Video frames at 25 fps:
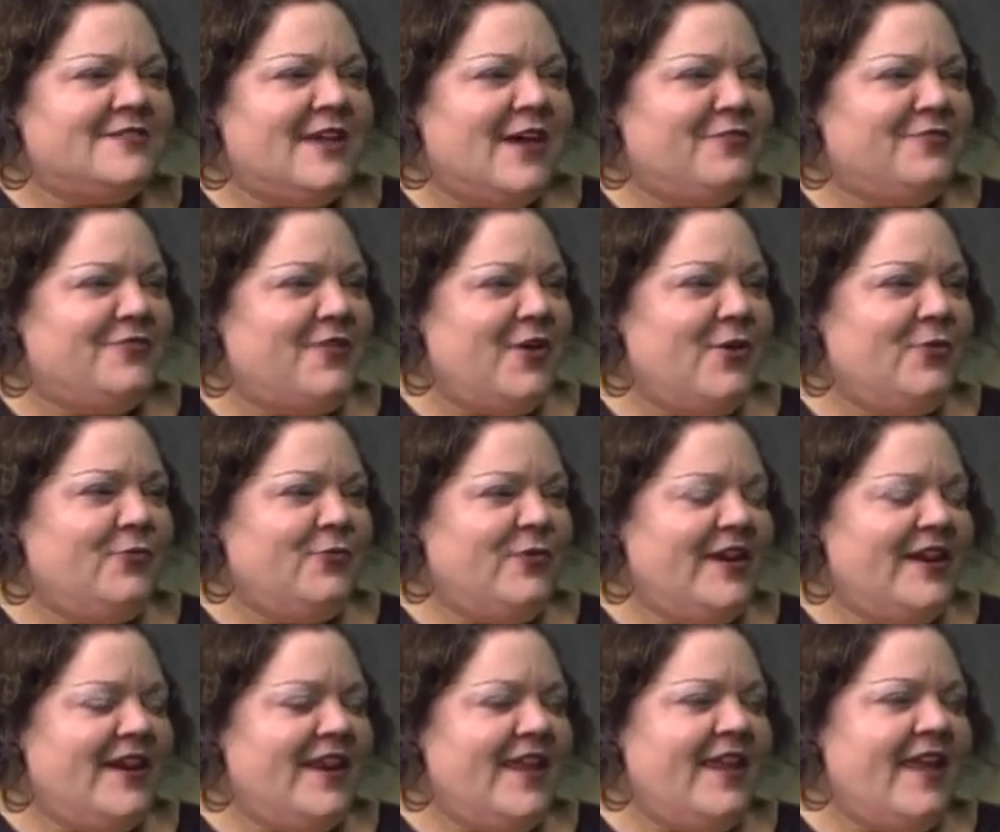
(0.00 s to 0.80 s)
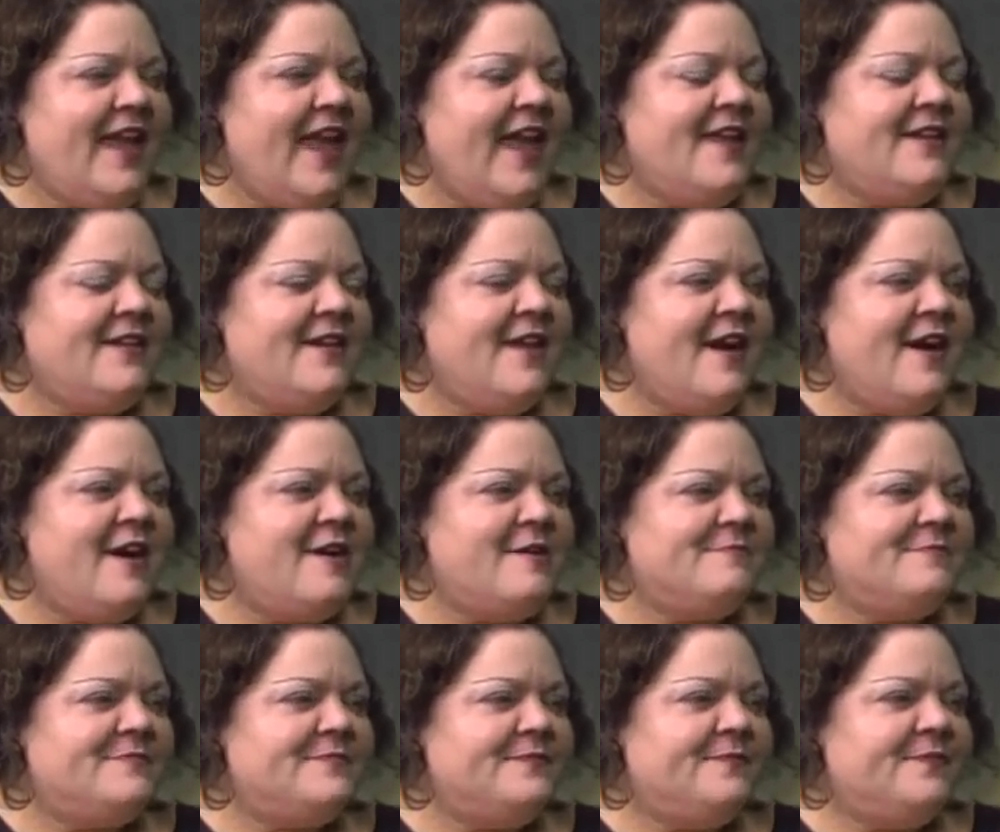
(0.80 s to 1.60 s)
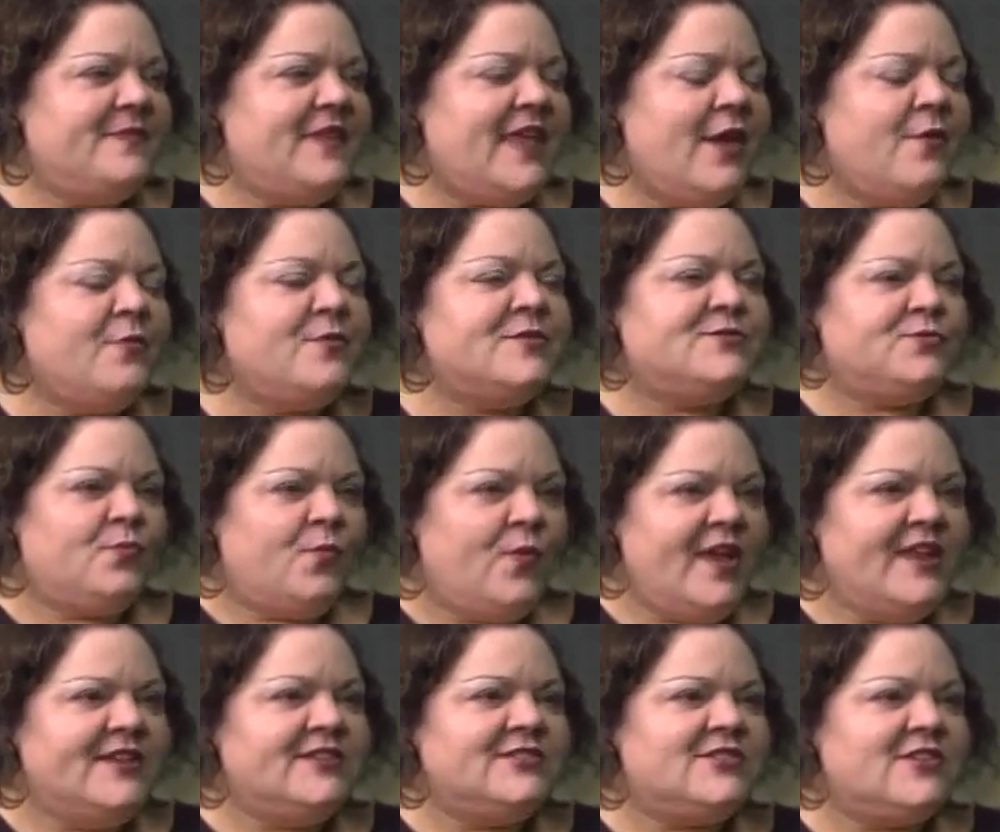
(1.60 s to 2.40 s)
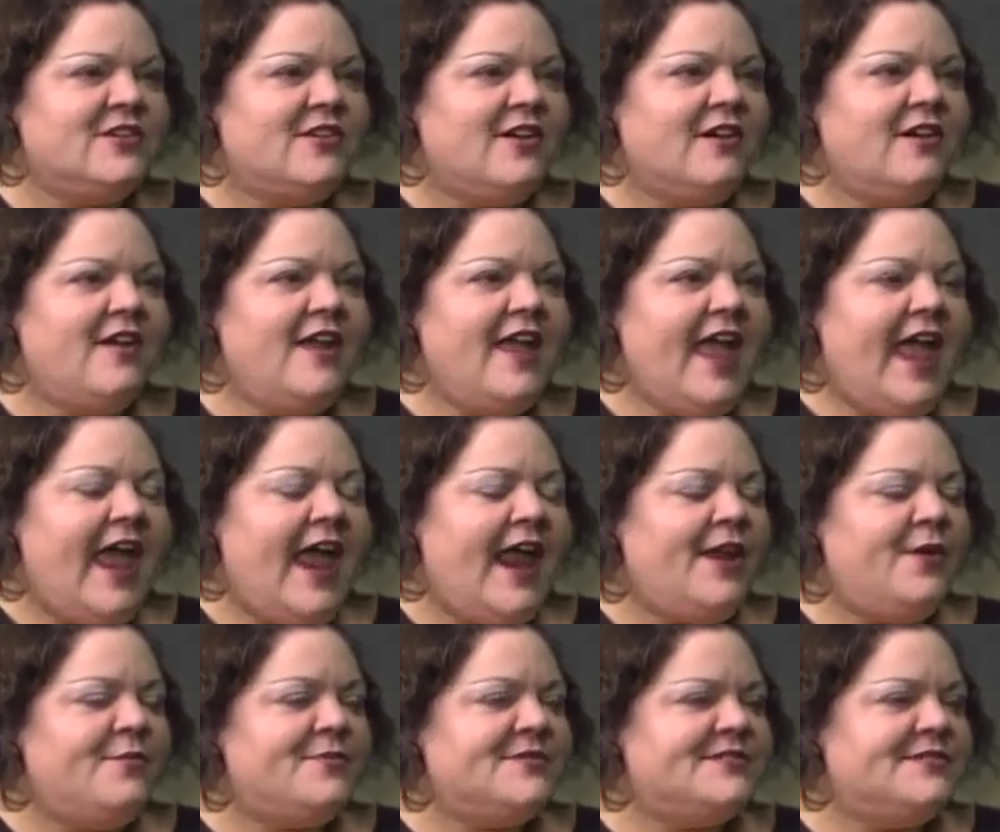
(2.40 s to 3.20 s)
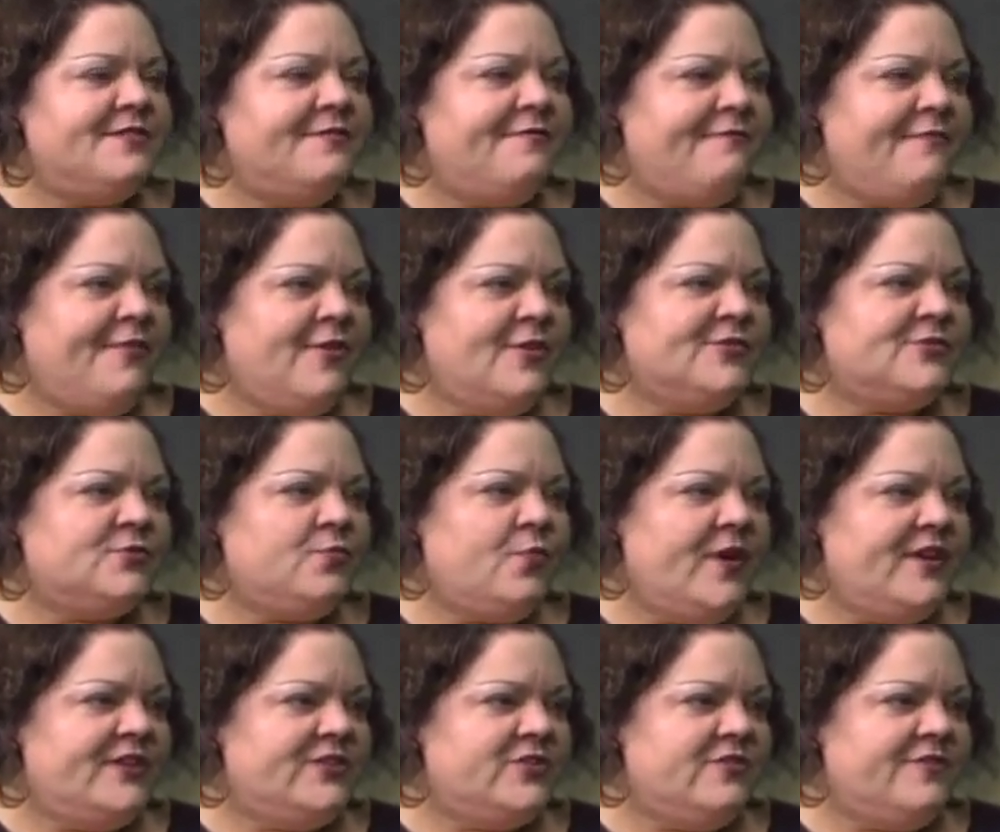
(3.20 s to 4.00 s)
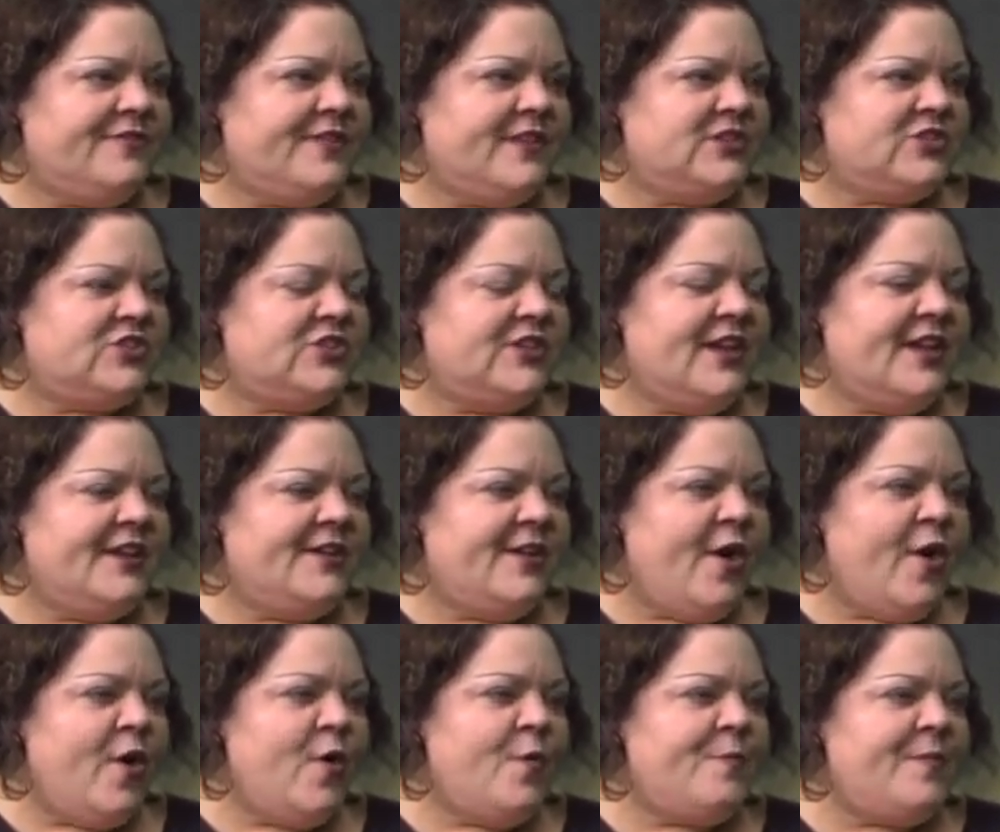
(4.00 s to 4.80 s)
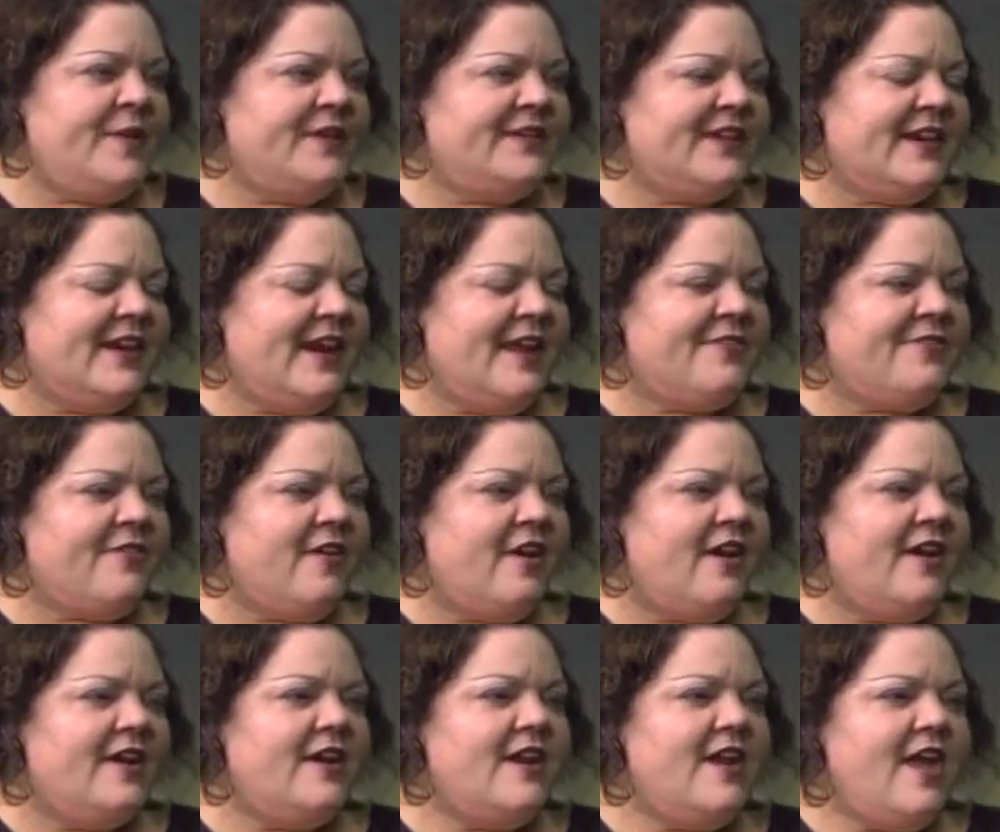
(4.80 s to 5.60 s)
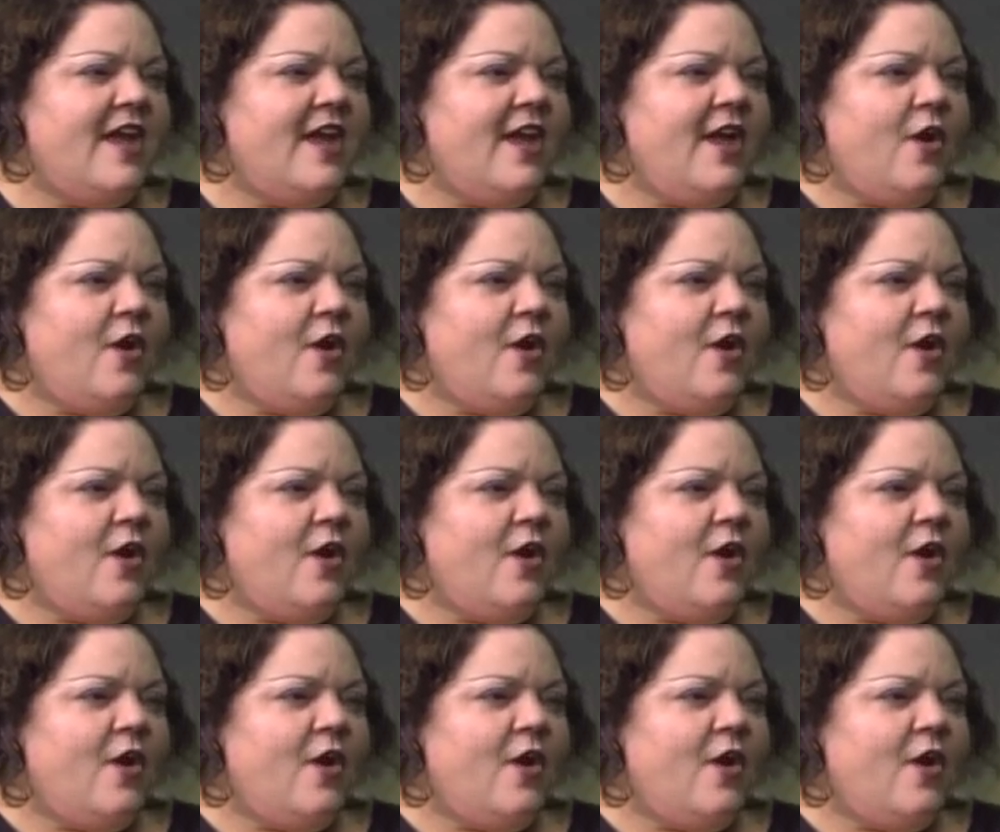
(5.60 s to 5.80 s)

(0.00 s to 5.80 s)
out there reading, and it was winter, and it was the first winter that she had opened, and I thought,